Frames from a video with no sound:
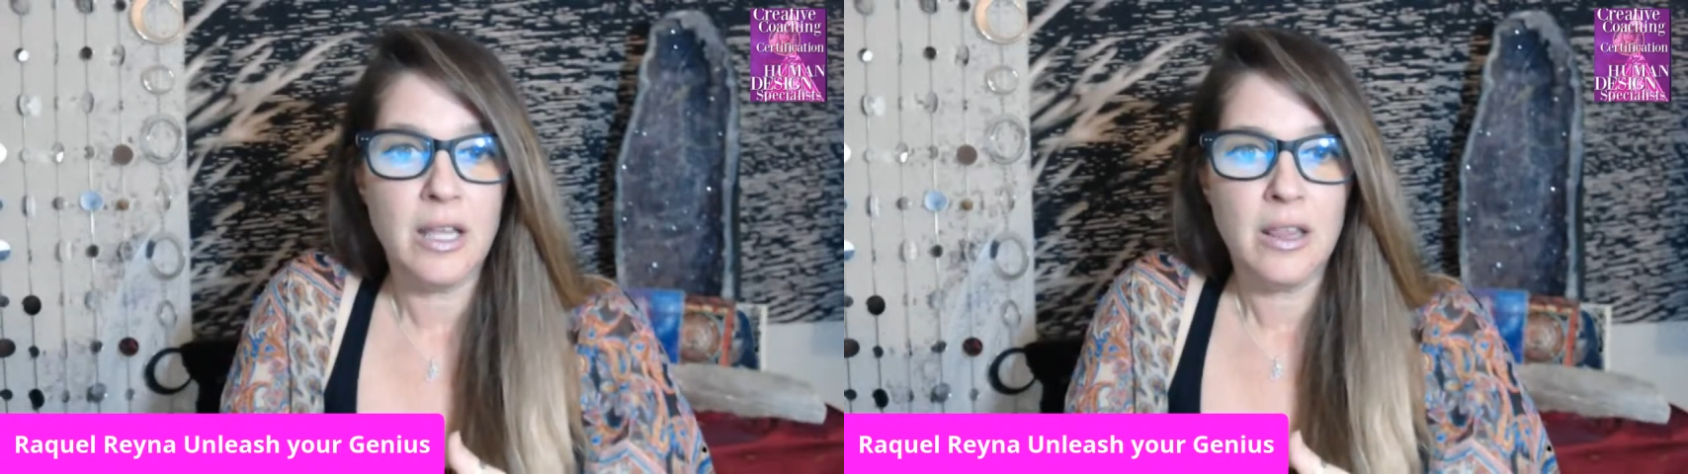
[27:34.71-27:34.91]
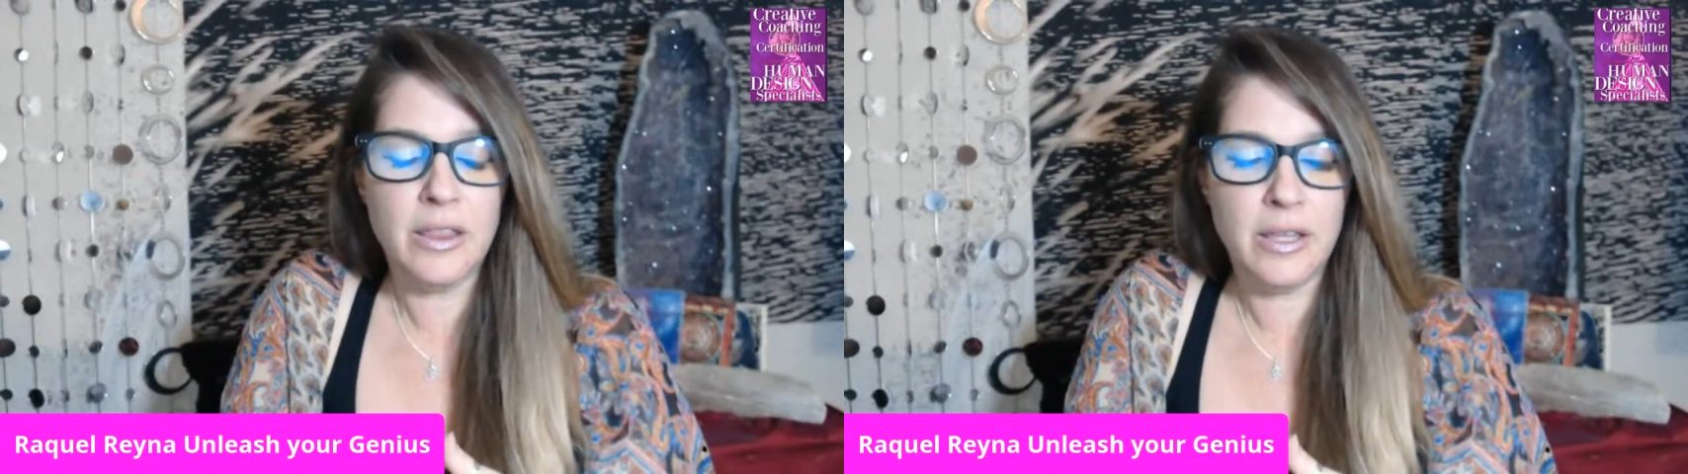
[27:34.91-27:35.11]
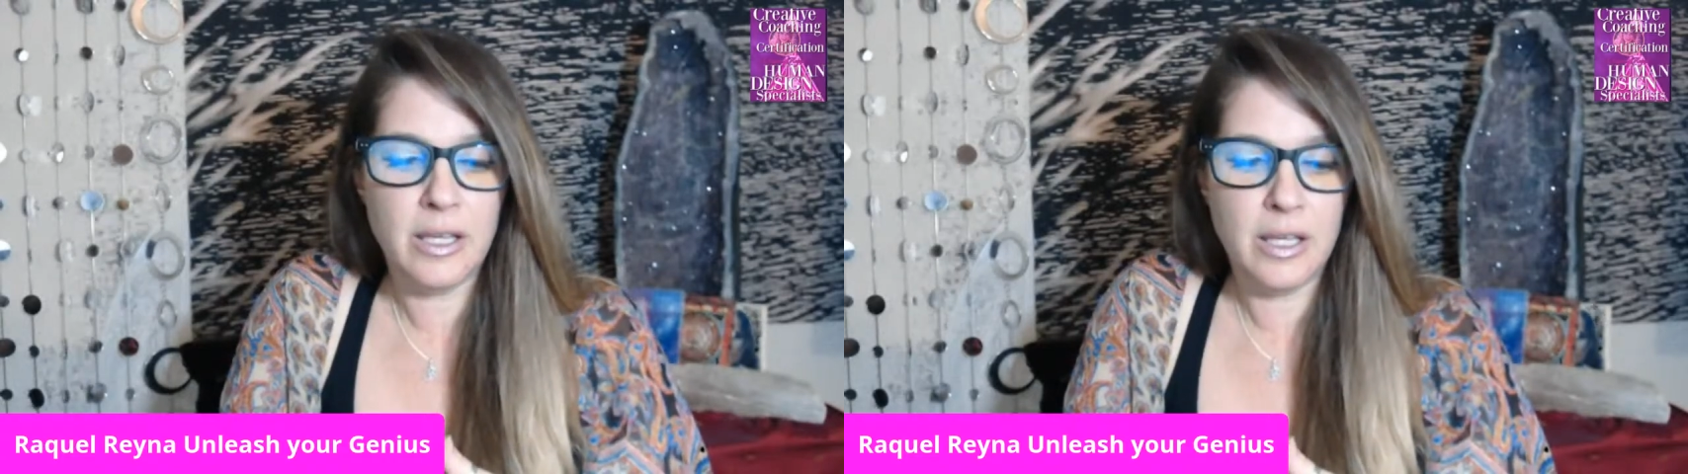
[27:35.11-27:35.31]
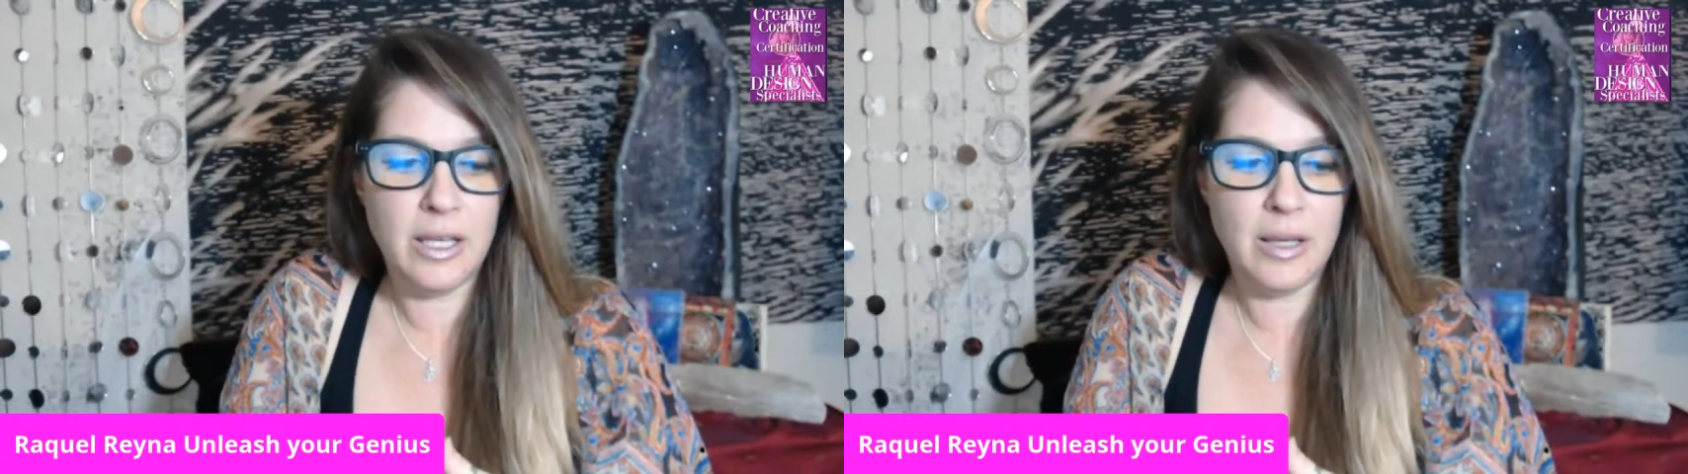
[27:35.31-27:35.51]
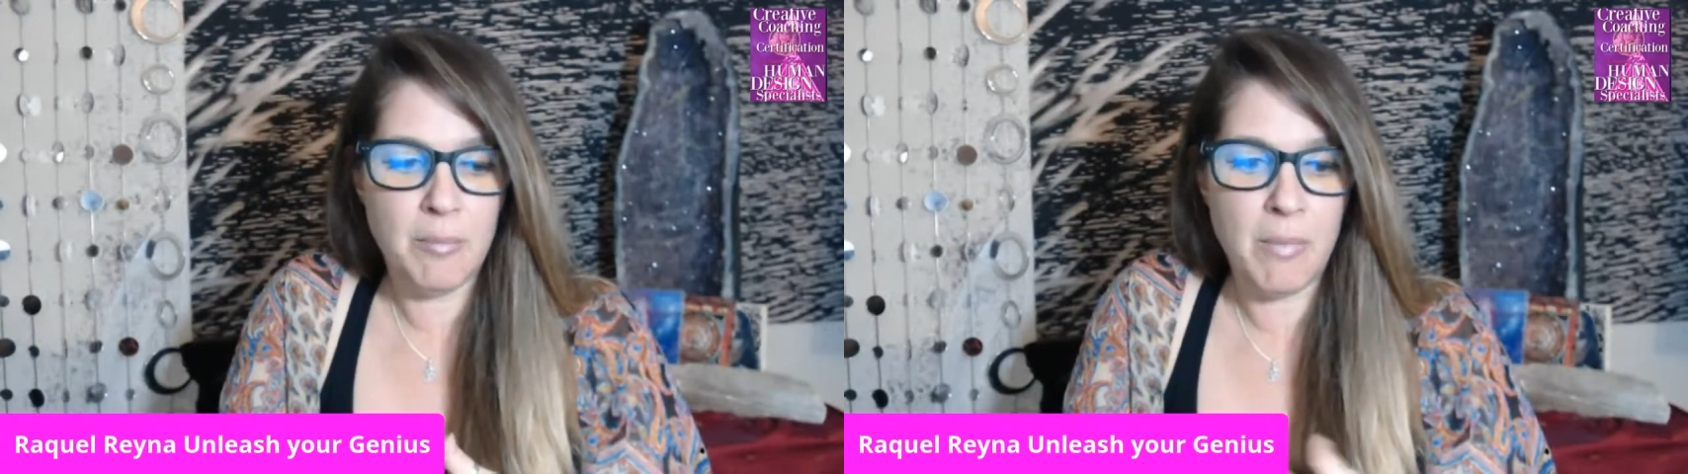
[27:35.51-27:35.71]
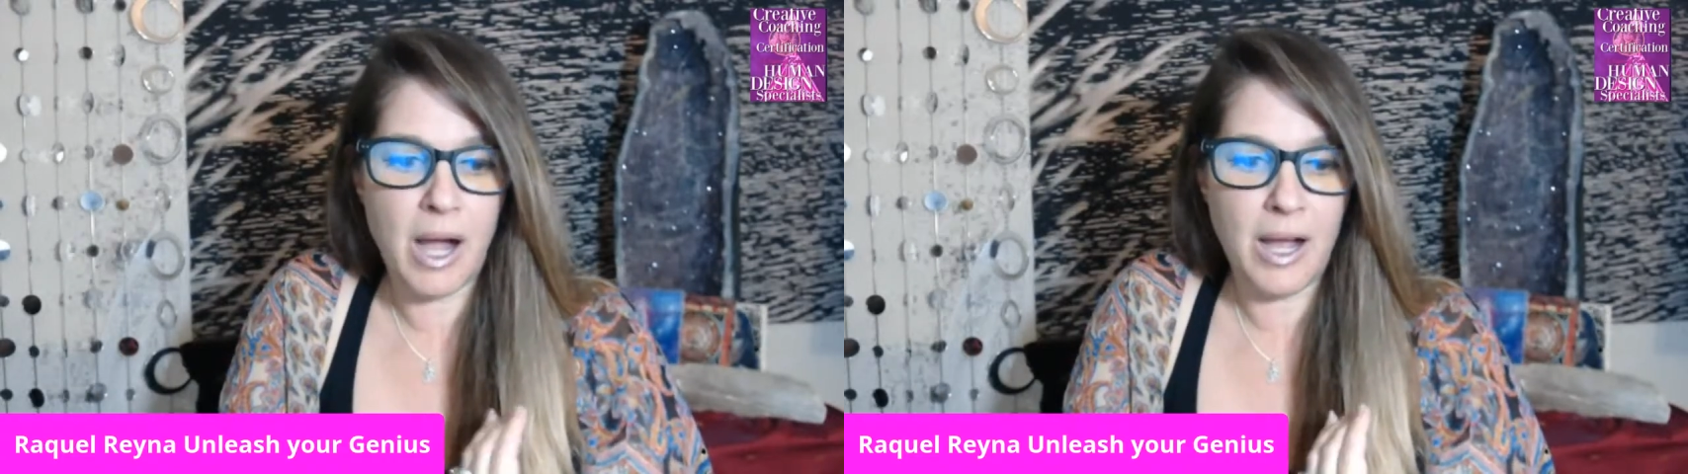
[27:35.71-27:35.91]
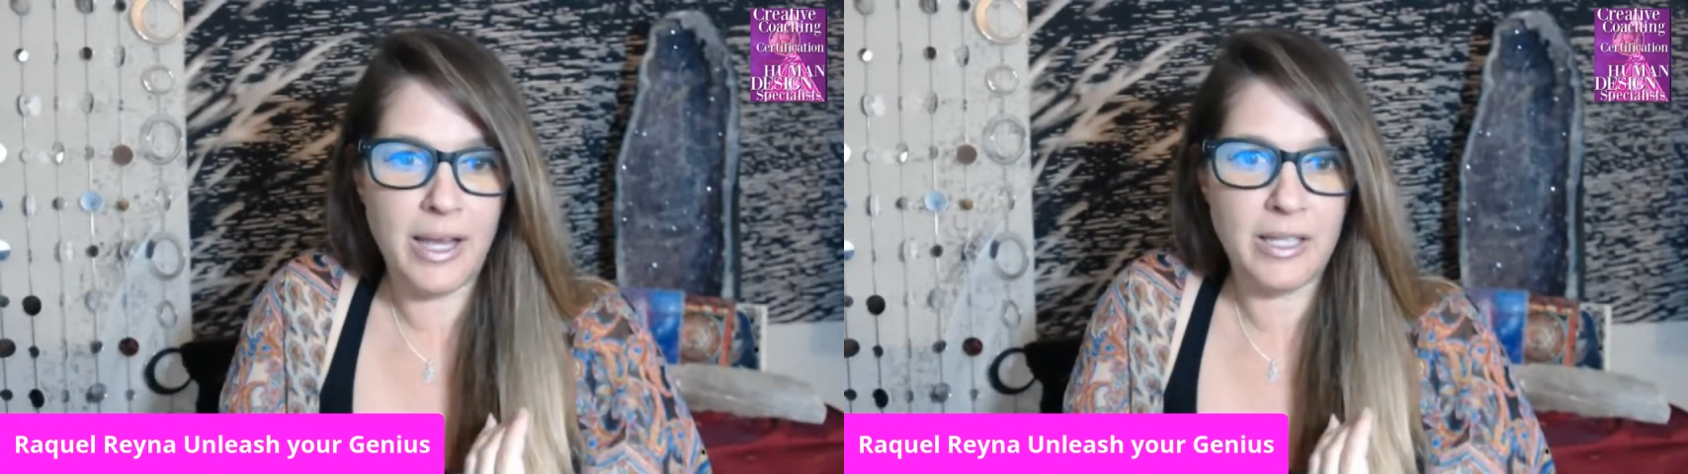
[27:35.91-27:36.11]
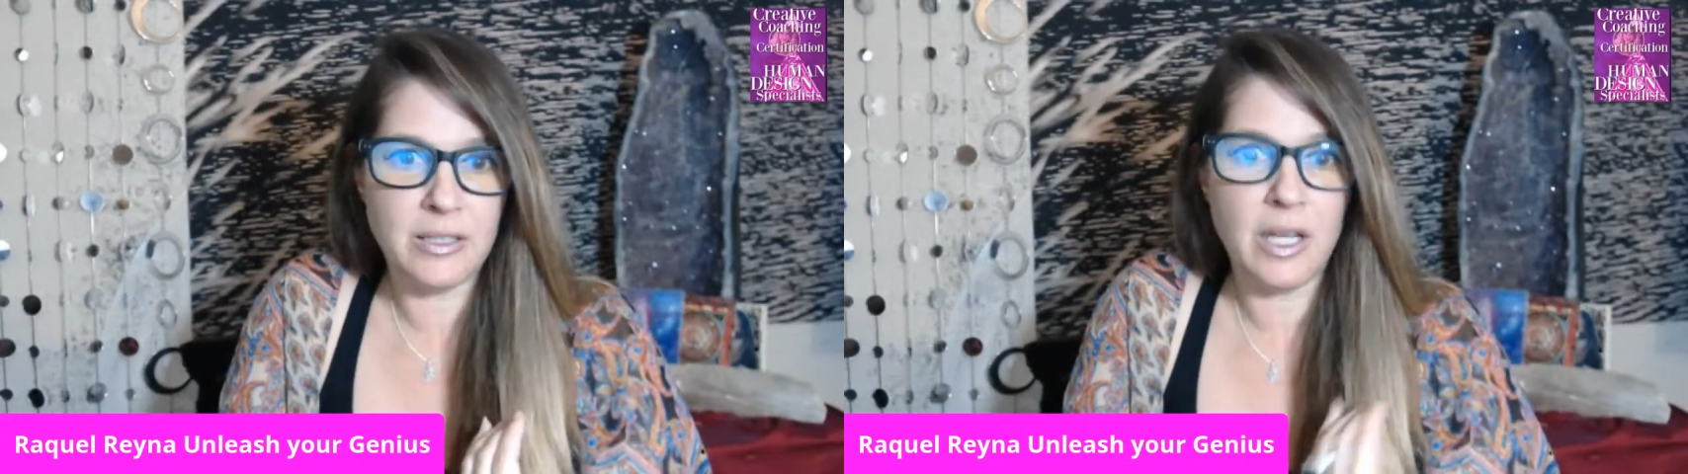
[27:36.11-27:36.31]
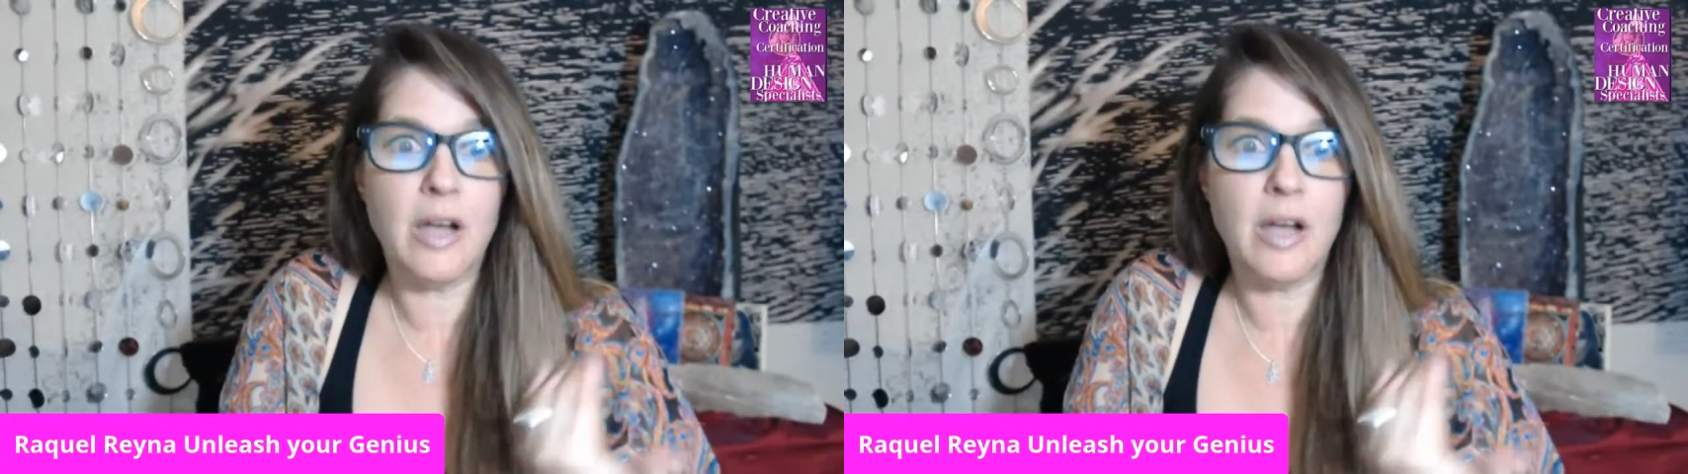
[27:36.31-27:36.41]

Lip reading: the mind